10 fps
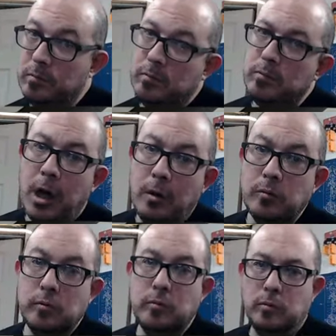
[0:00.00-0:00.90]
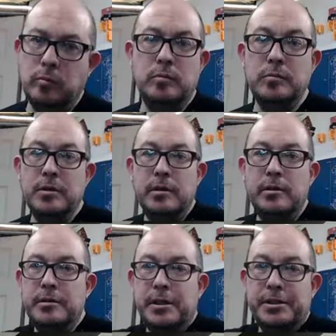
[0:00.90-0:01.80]
No.
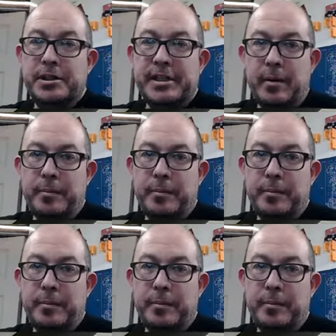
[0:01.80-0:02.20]
Does it sound